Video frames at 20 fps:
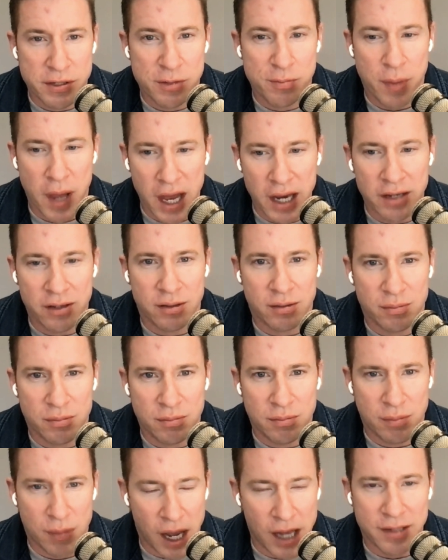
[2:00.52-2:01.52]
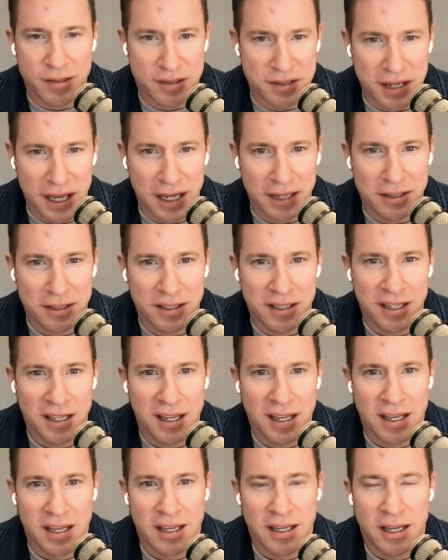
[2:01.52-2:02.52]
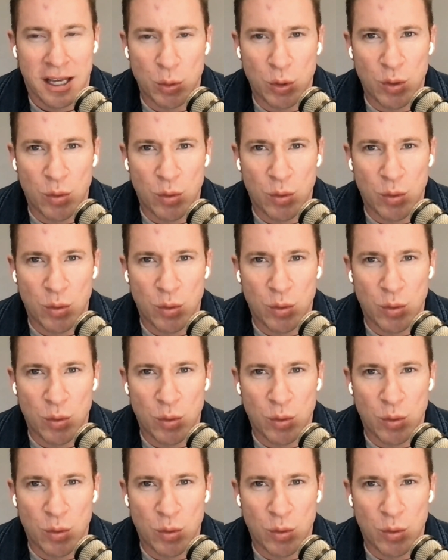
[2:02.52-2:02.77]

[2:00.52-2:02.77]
spent mindset, but